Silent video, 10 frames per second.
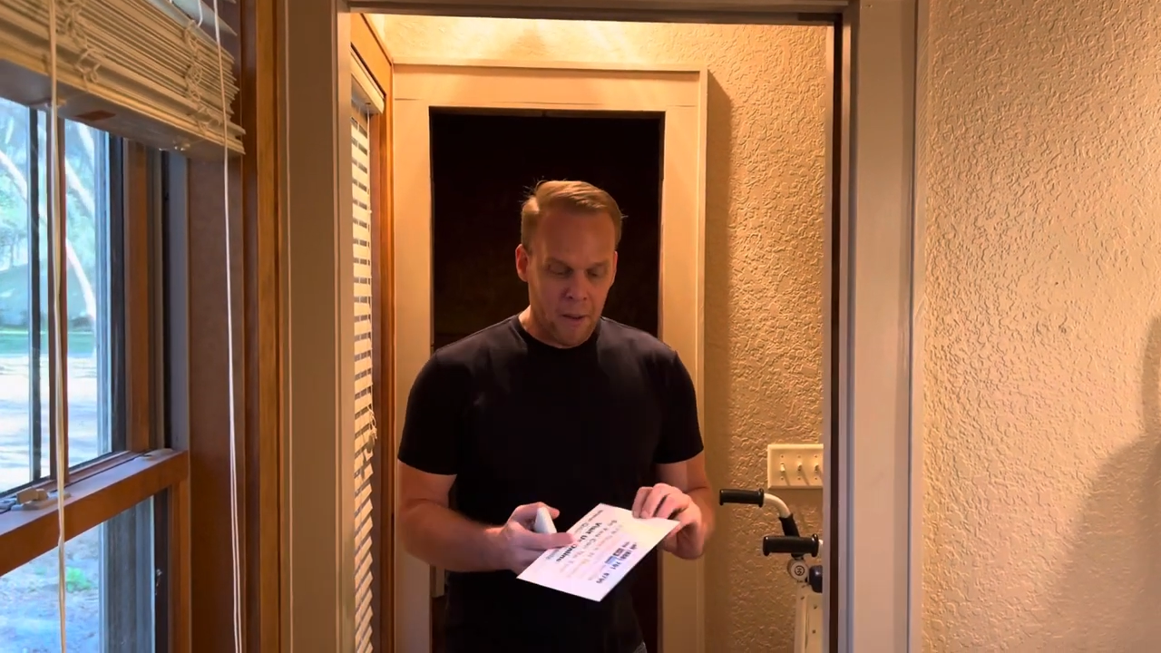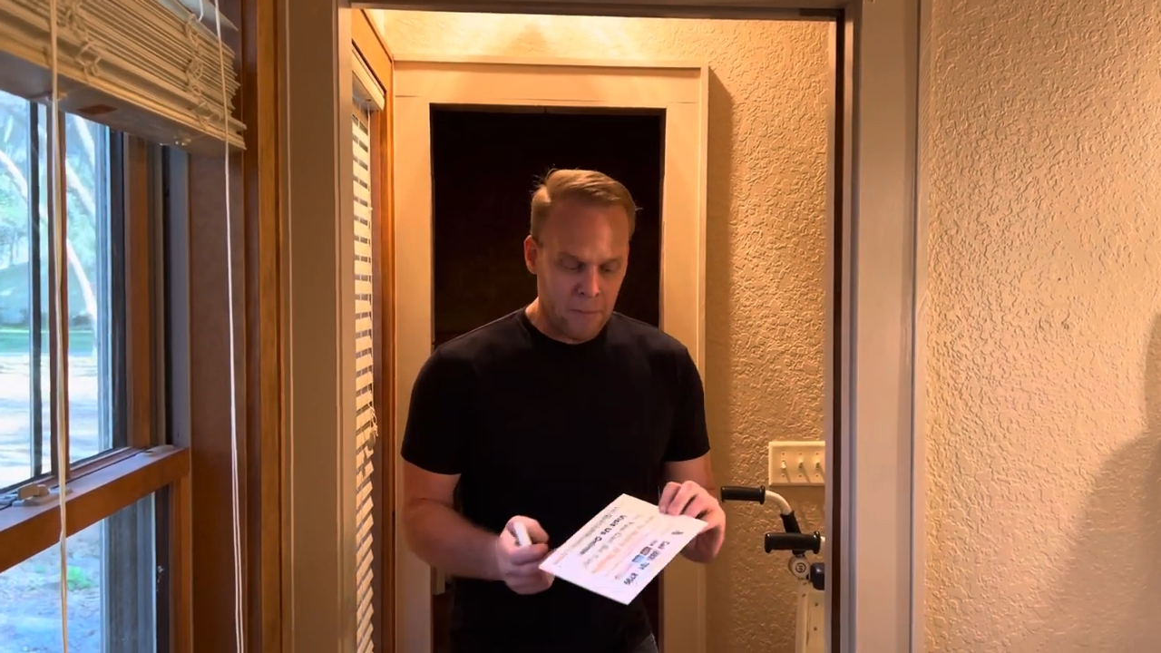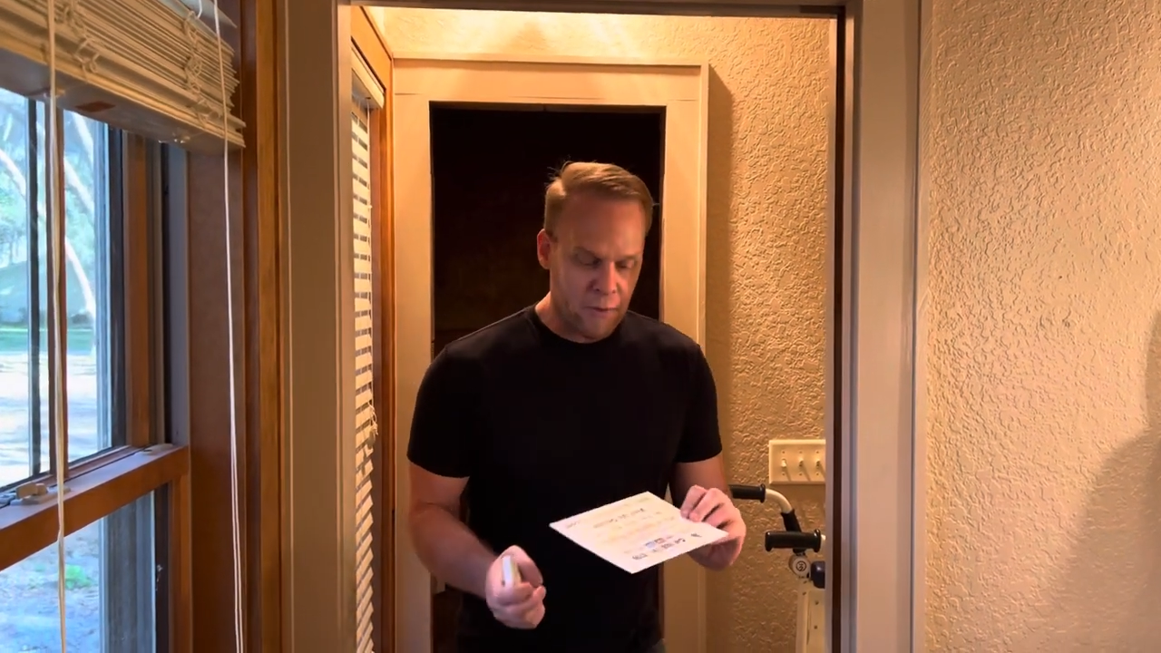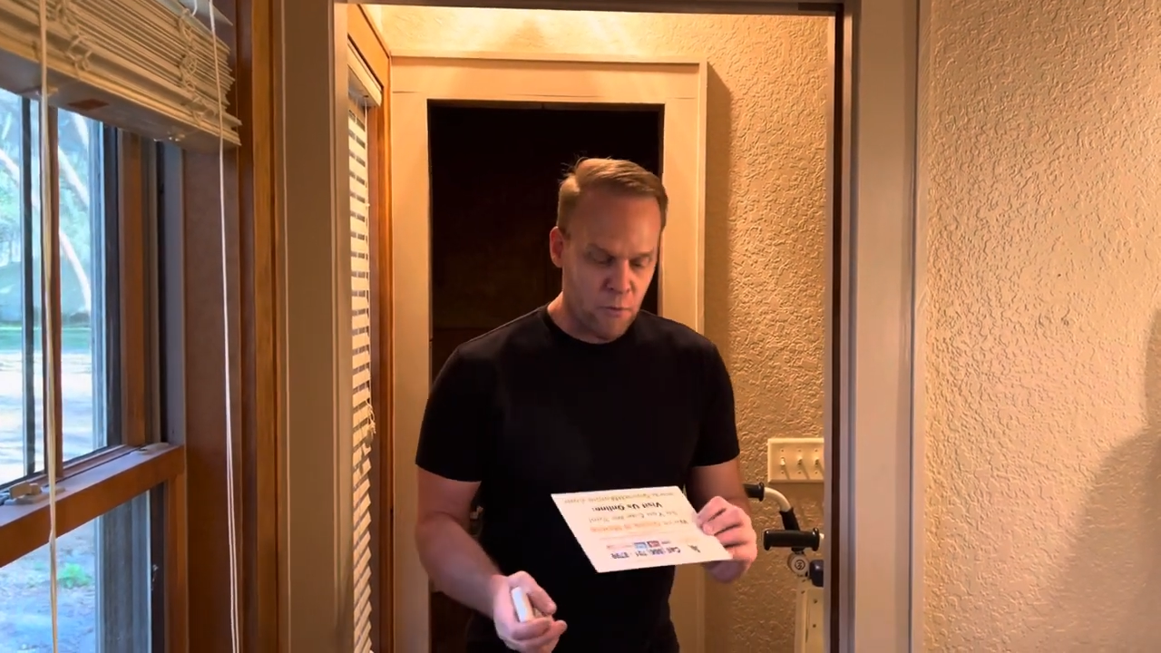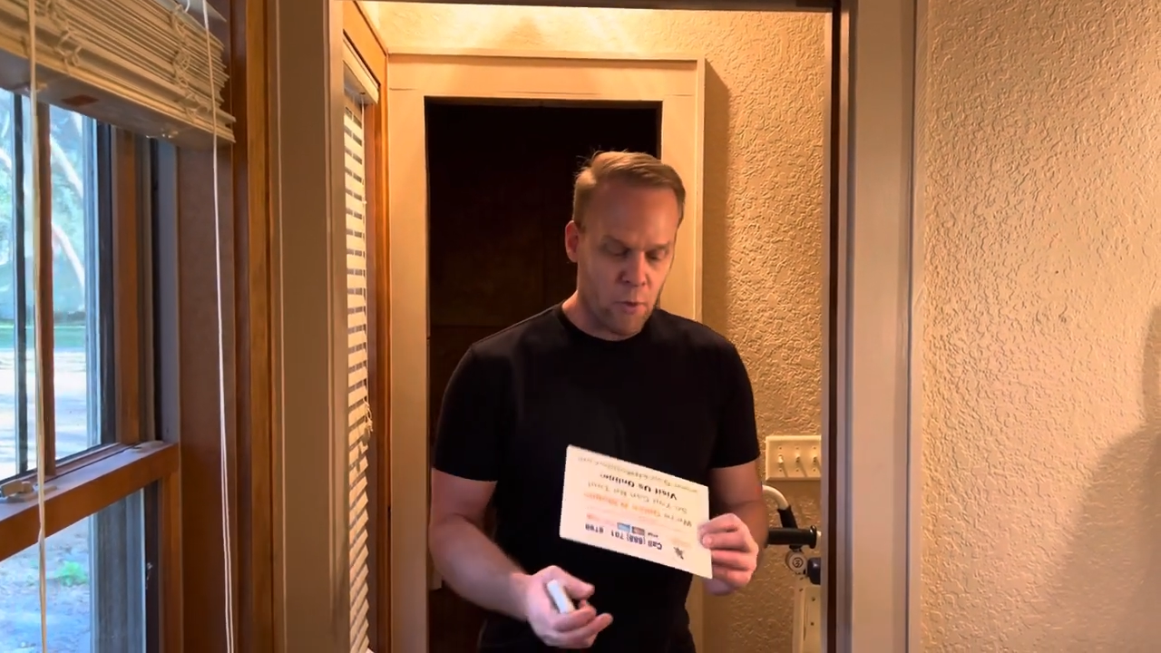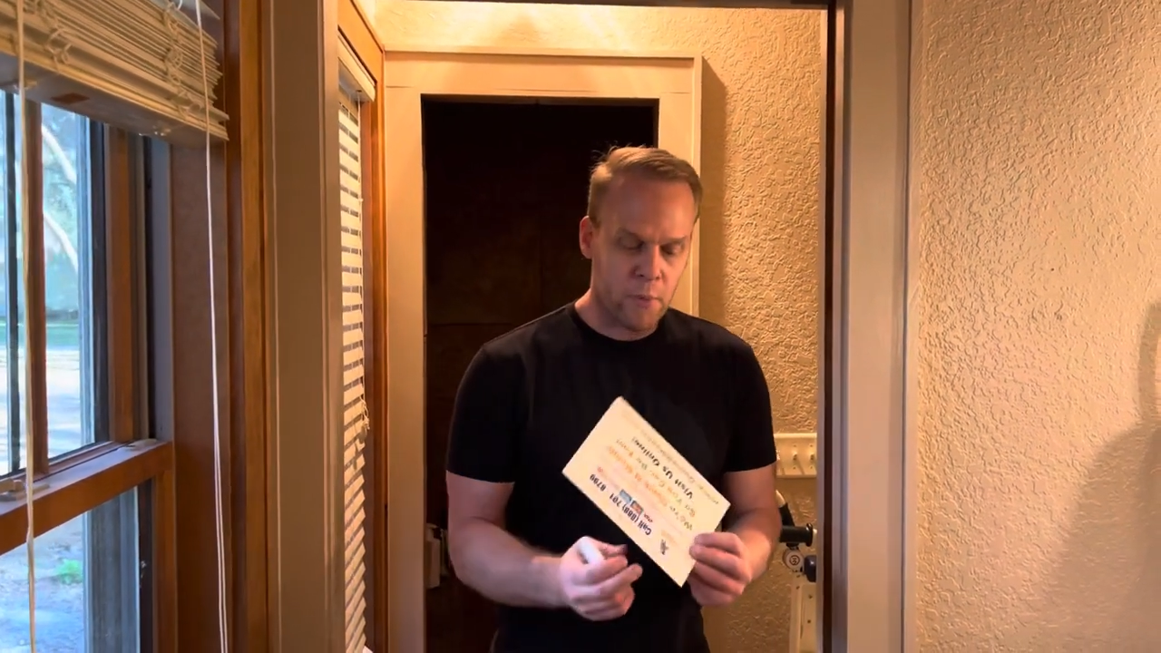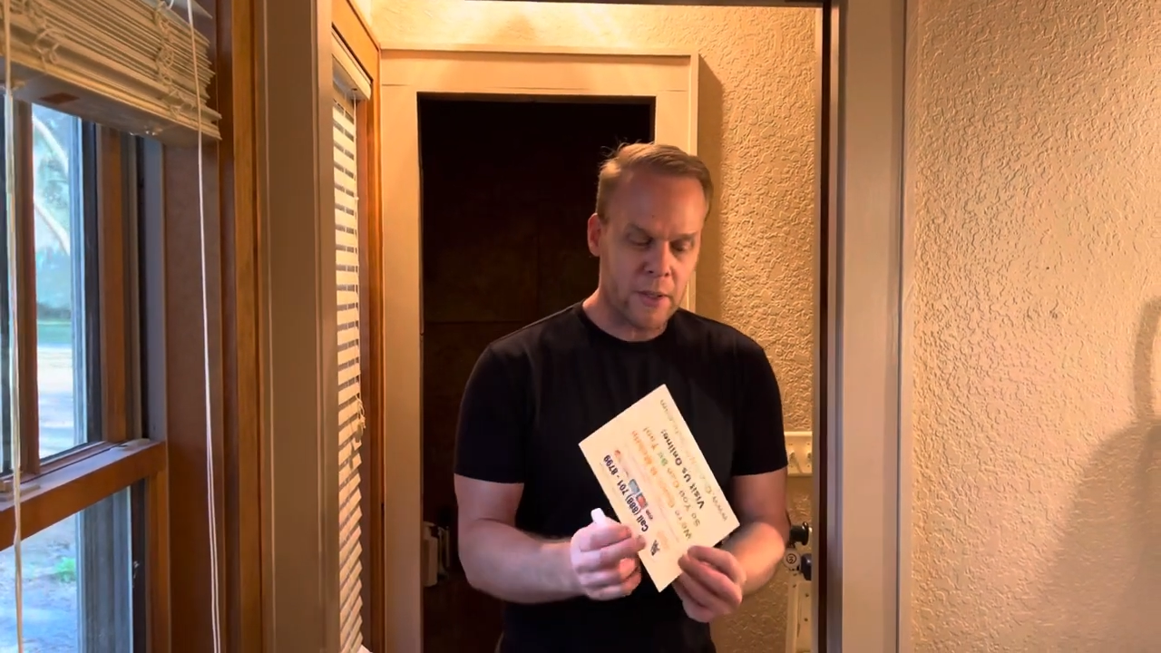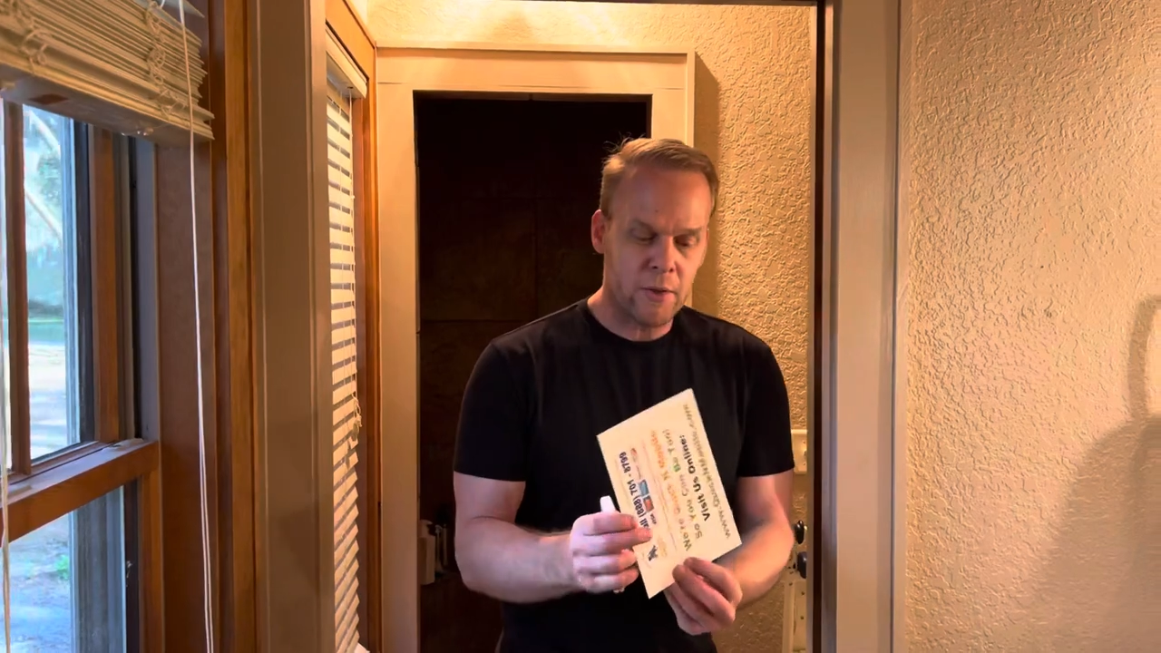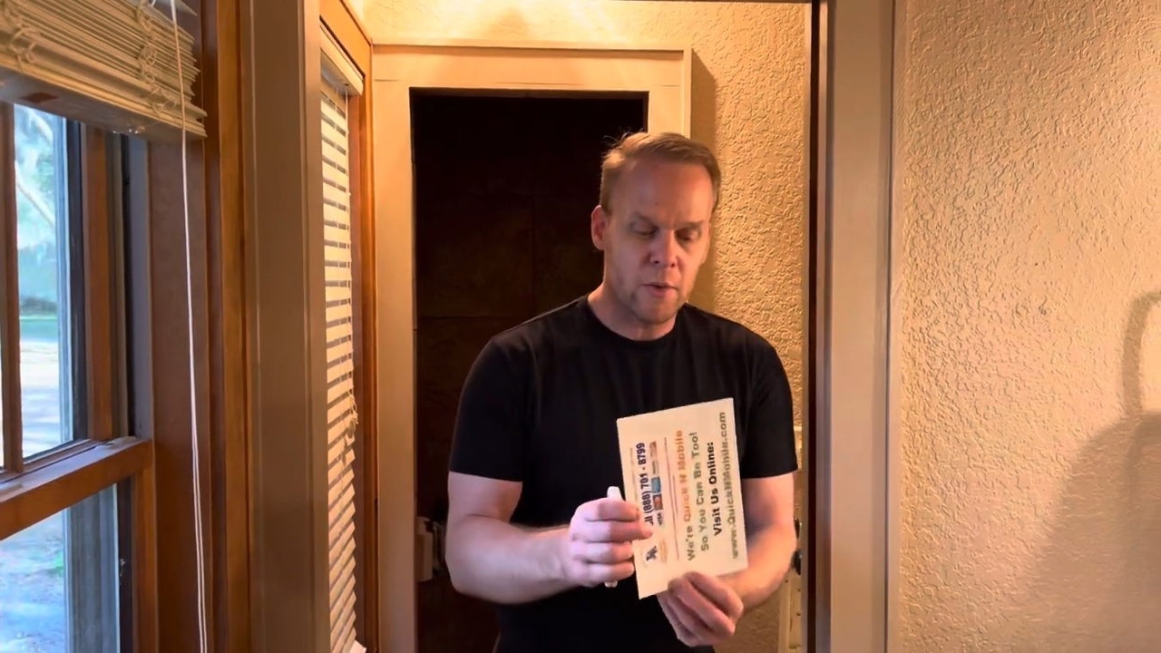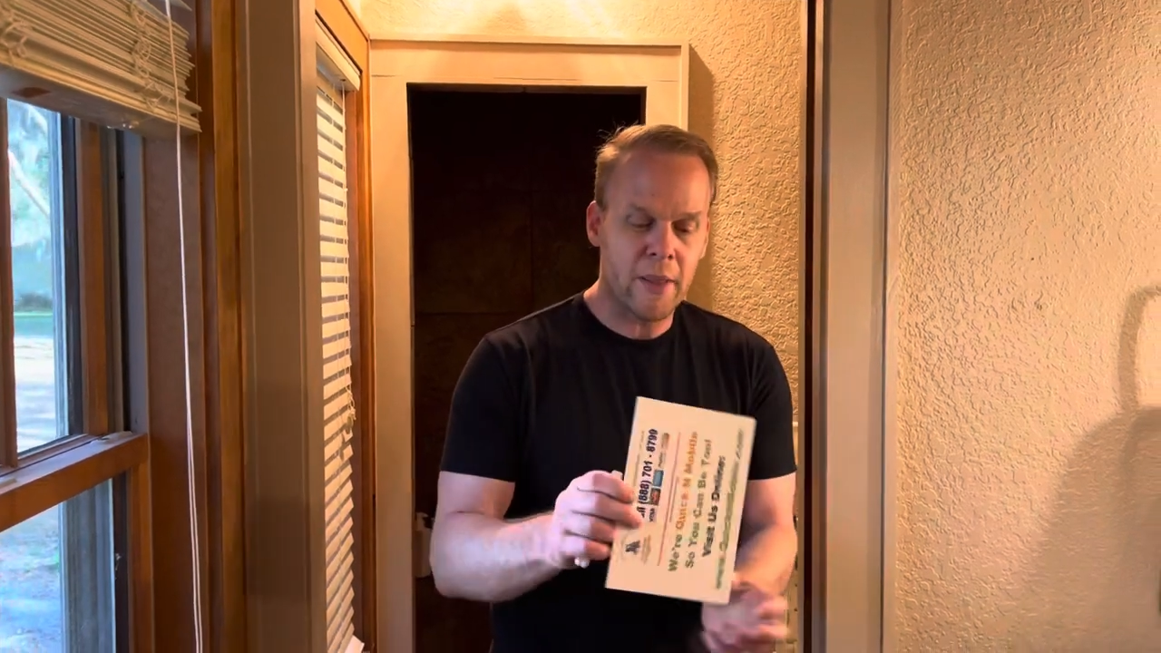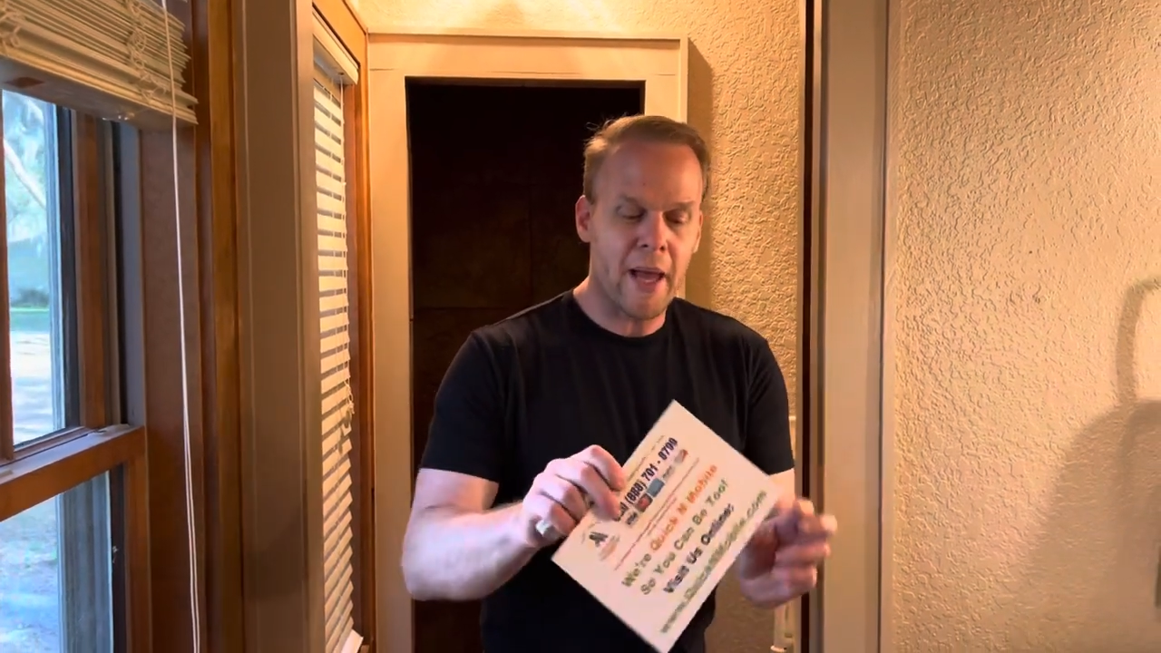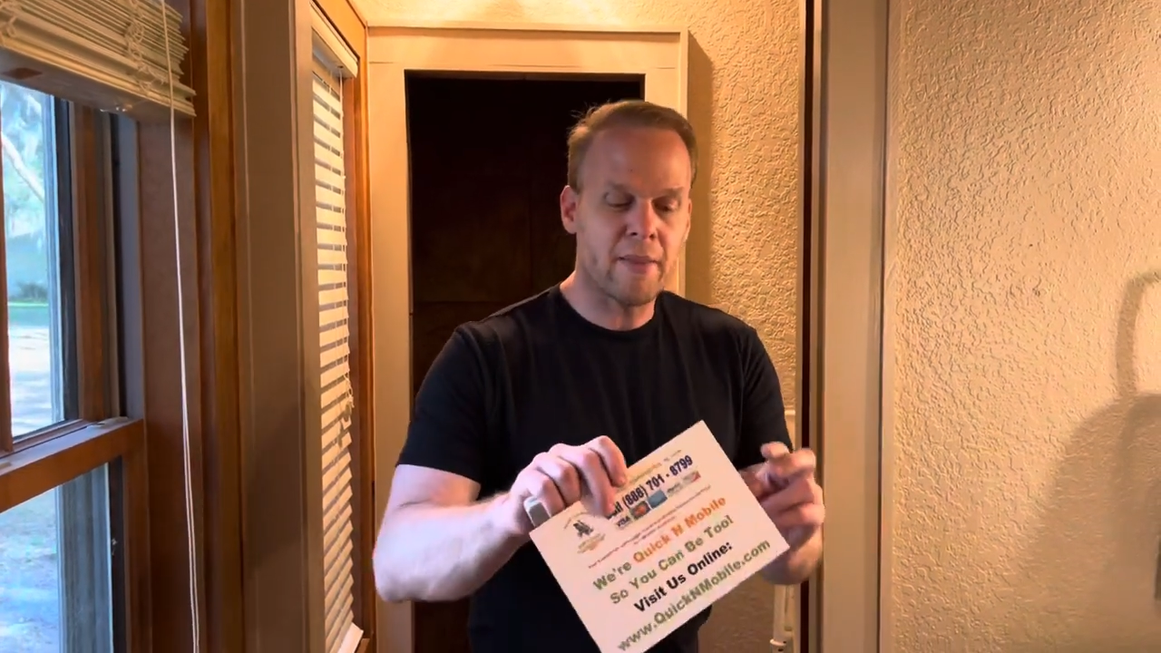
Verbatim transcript: Before we do that,